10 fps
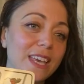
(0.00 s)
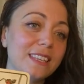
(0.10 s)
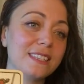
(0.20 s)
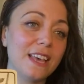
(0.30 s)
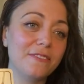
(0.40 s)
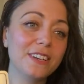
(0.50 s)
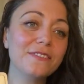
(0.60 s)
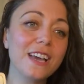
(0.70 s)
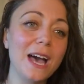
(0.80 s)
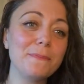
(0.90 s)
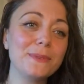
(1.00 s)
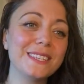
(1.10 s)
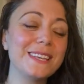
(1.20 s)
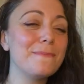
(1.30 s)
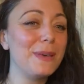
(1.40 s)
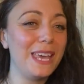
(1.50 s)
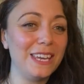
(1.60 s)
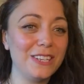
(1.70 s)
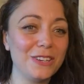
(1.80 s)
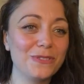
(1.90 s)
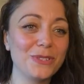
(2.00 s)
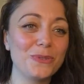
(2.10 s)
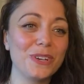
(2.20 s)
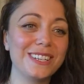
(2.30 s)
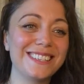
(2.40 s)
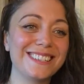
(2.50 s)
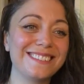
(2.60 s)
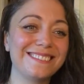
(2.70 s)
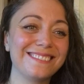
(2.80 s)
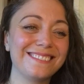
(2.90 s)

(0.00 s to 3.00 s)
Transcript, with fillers: Seven of Cups, Page of Swords.